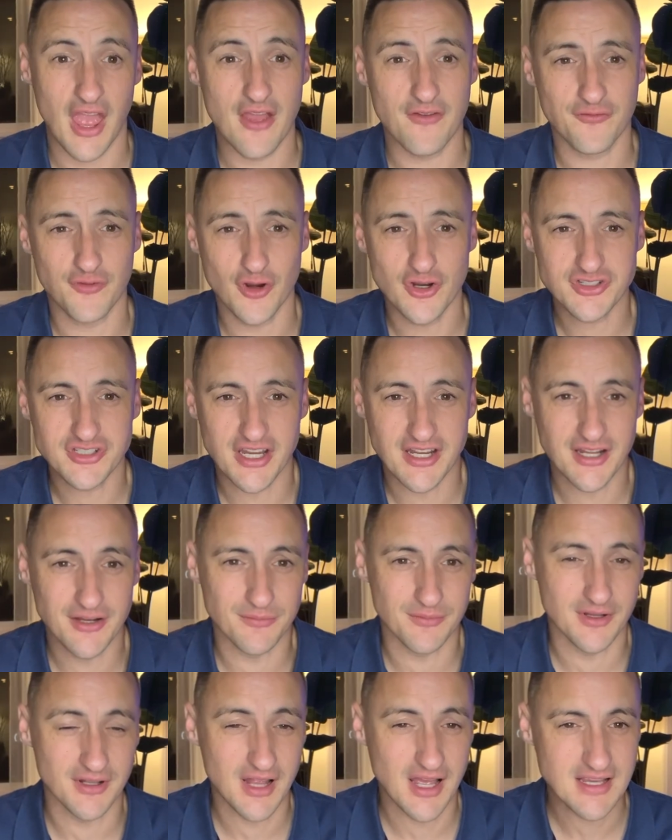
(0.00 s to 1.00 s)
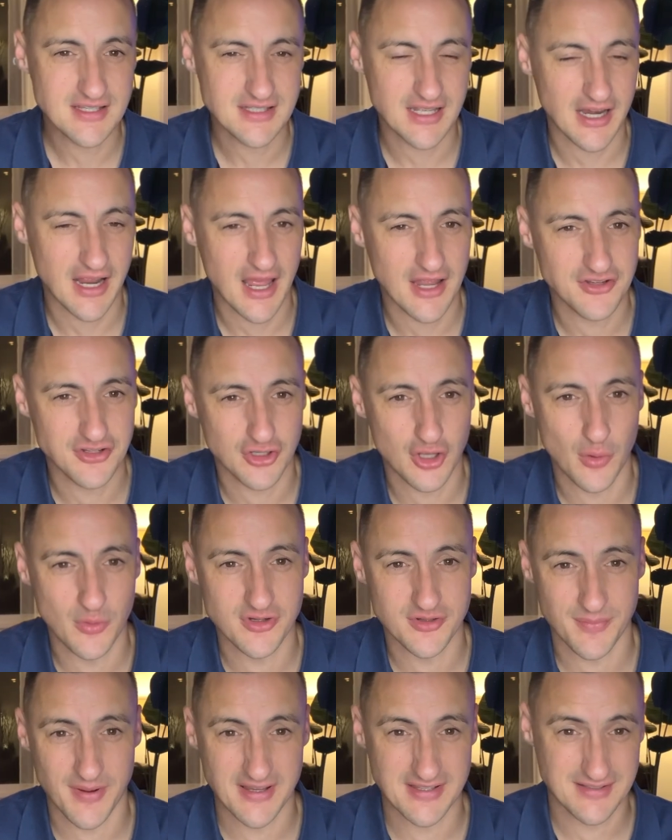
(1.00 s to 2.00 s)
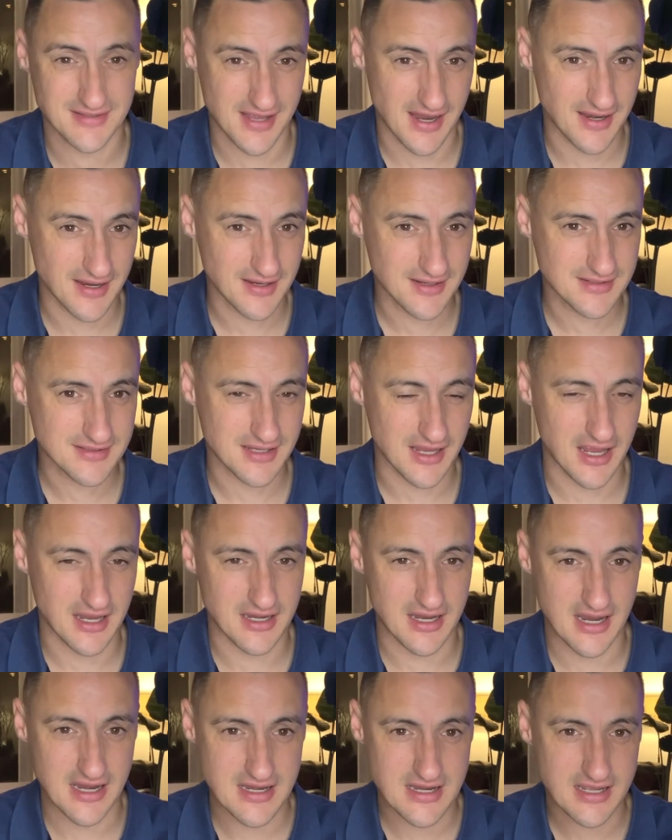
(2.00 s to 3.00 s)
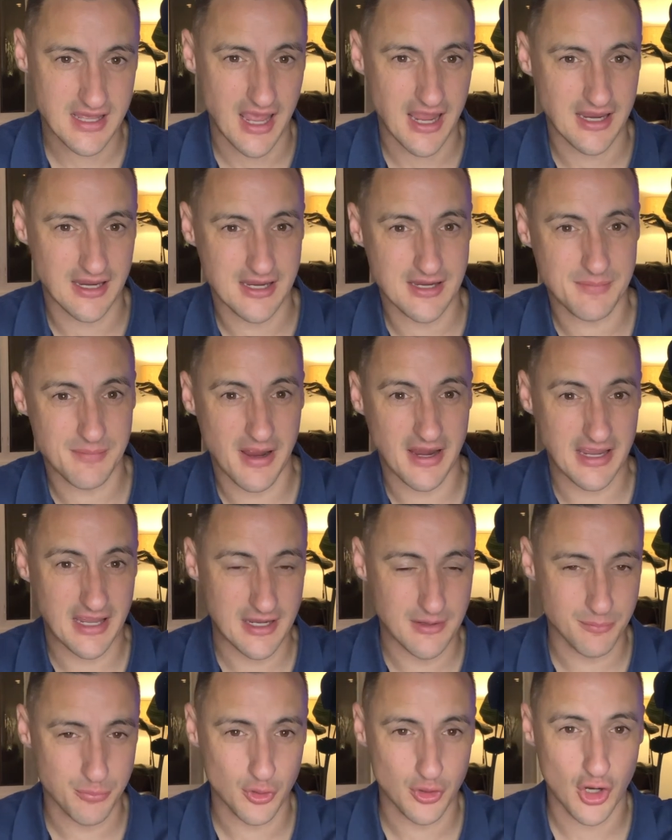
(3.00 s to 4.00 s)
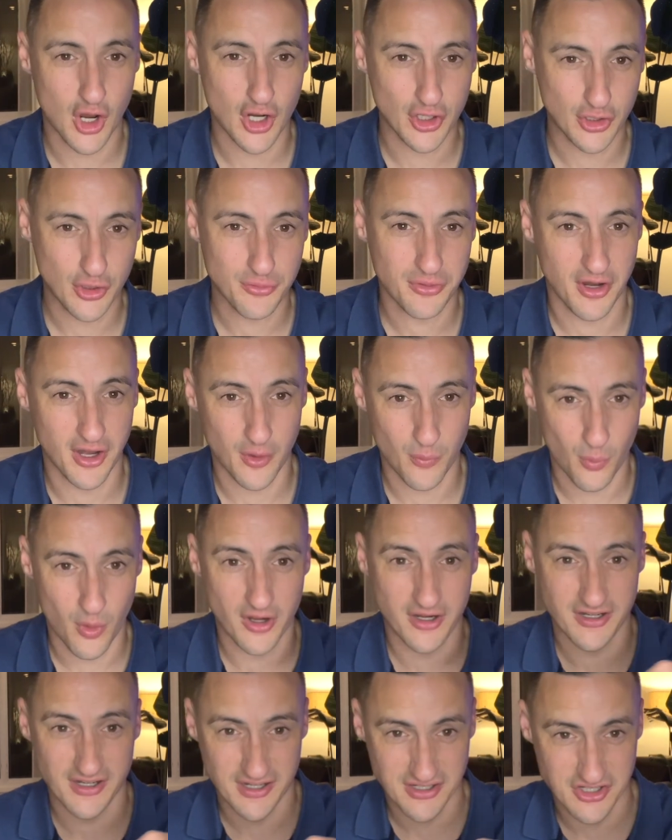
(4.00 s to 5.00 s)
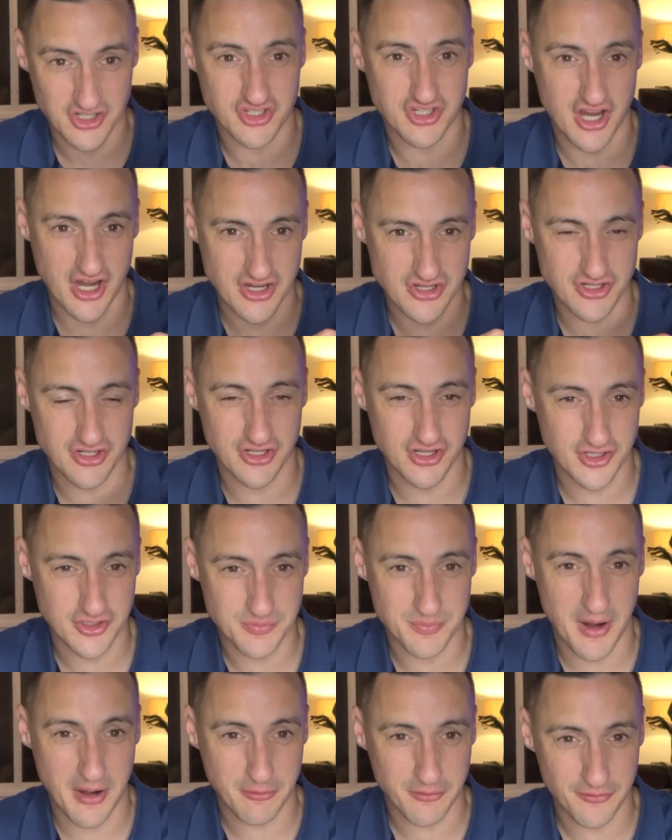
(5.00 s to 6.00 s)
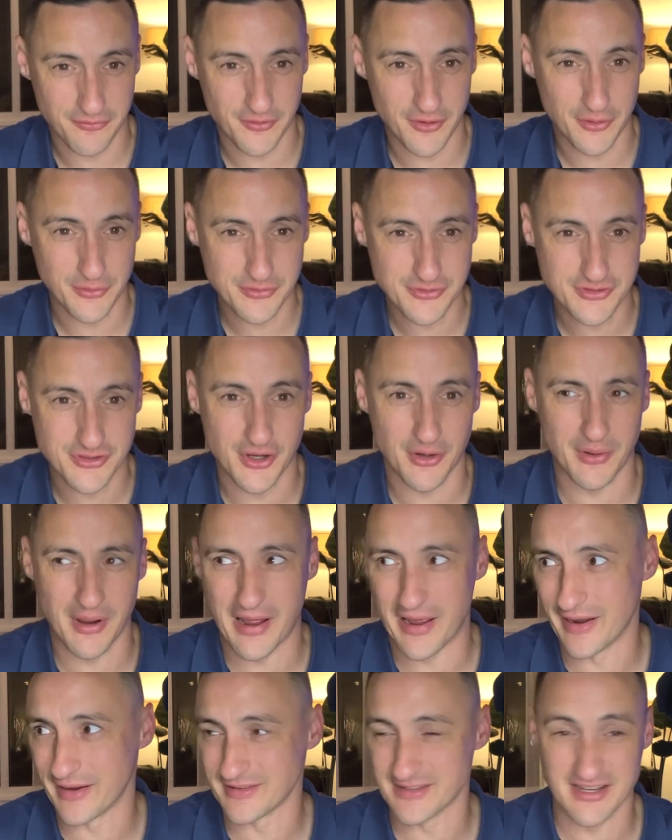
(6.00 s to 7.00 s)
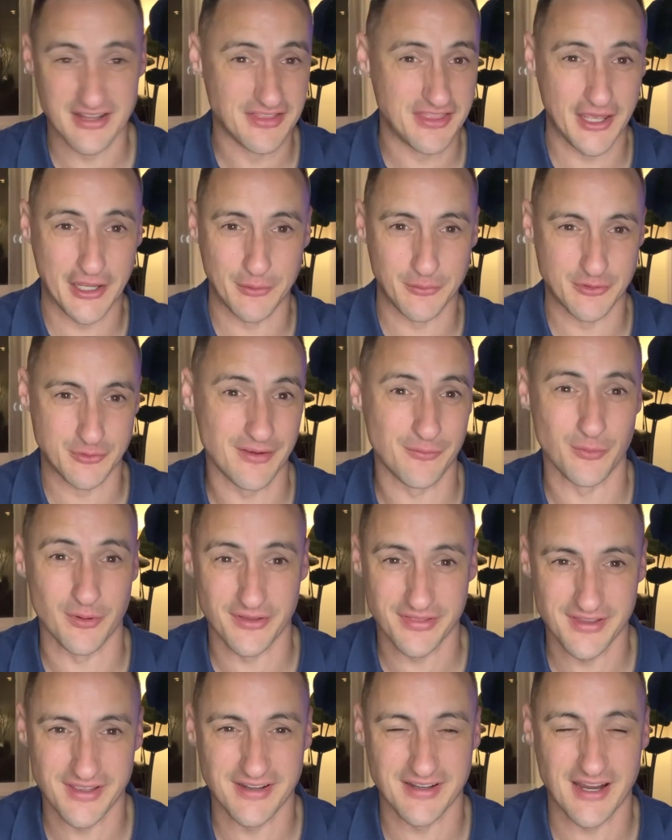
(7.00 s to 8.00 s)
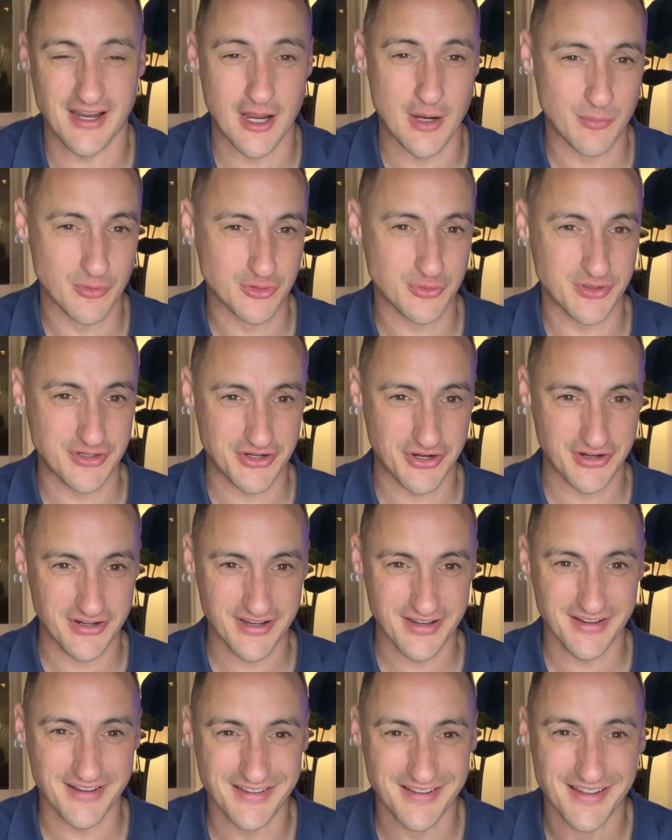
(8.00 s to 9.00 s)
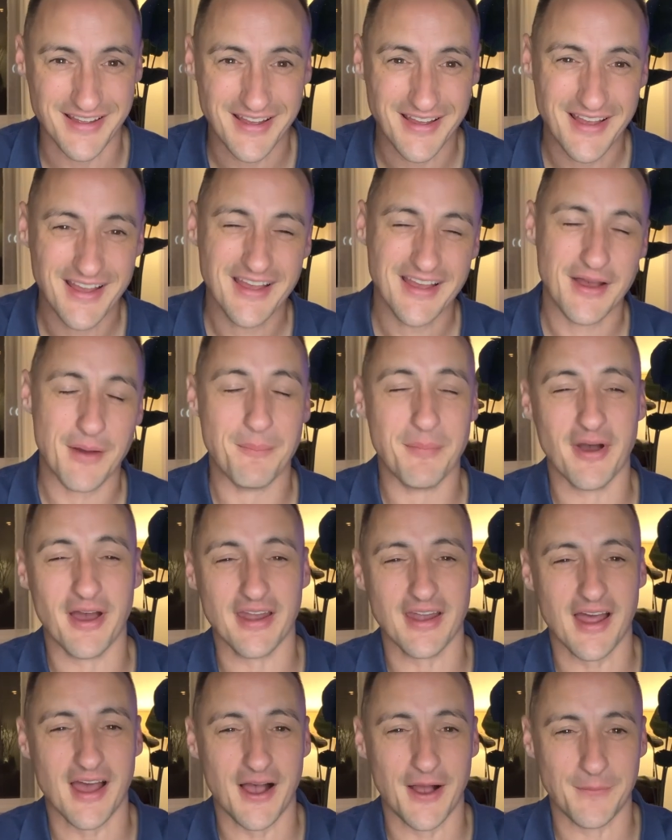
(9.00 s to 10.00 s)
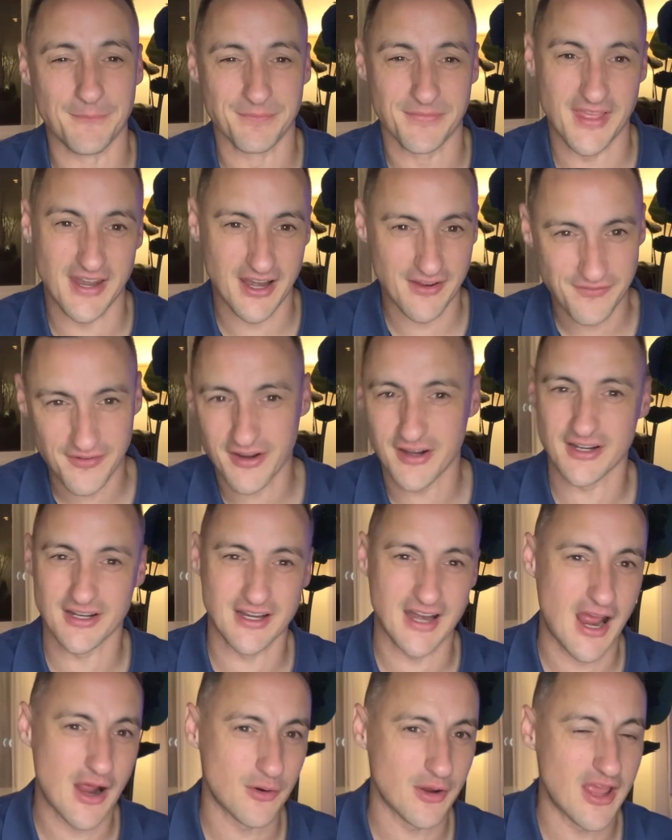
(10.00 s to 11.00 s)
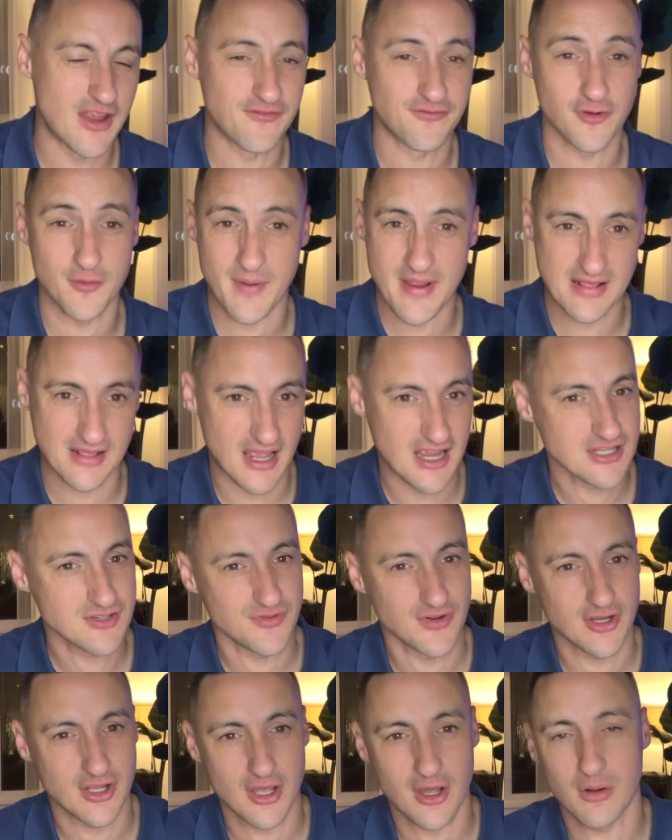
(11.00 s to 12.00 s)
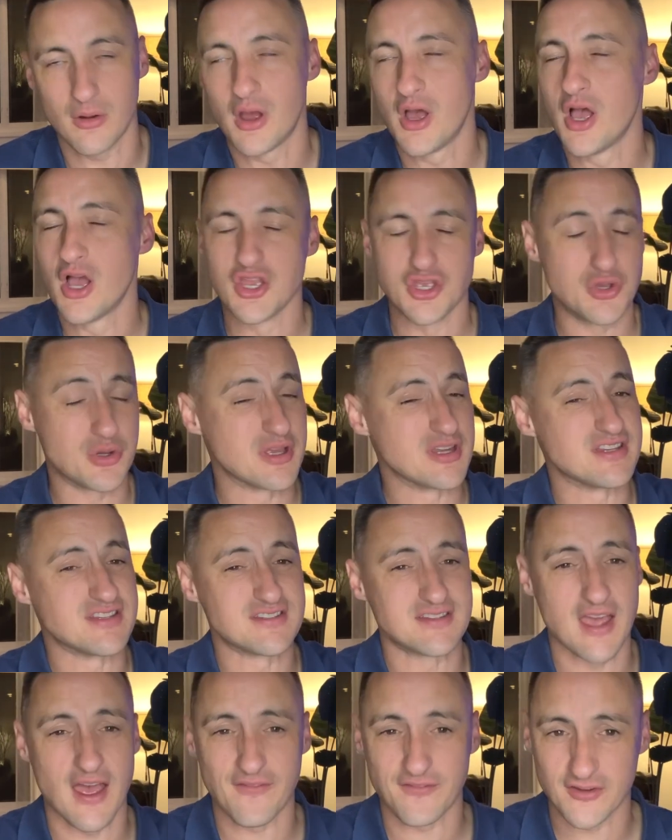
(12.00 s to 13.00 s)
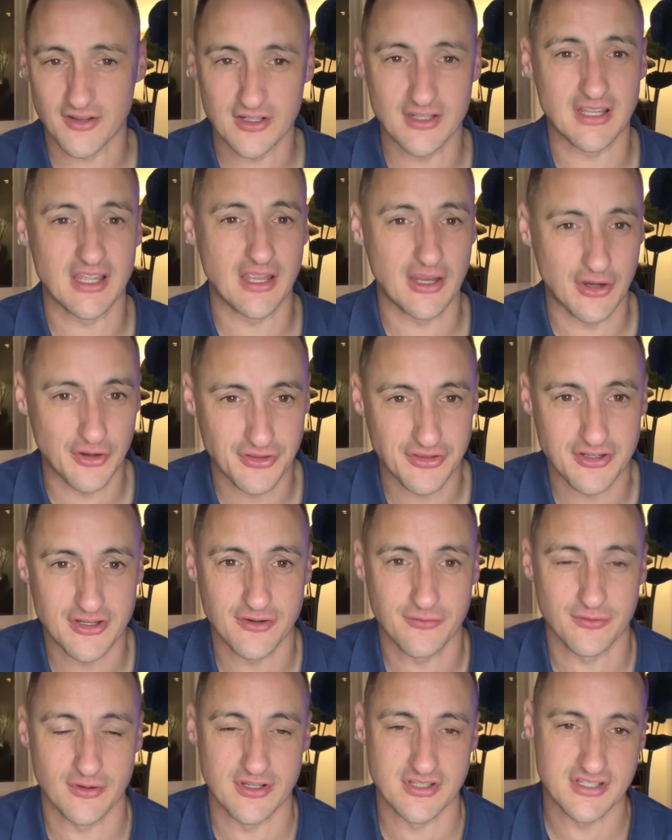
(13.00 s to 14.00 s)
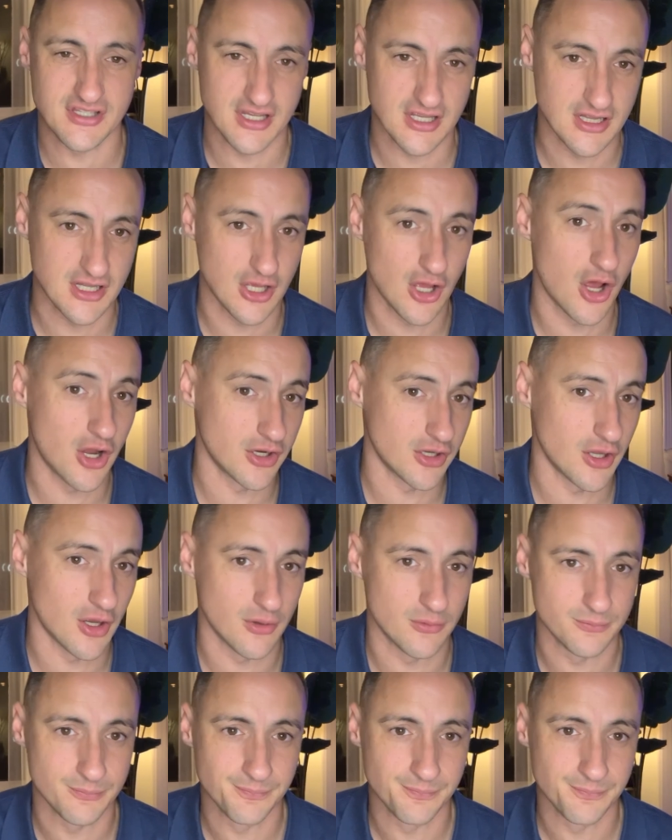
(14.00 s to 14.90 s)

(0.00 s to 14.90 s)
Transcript: At first I didn't realize that I had to go into my settings and indicate in my input audio that I wanted it to change to this microphone, so I didn't think it was worth it and I almost returned it. But um, then I figured it out, and for my last video, you could definitely hear the difference in the audio.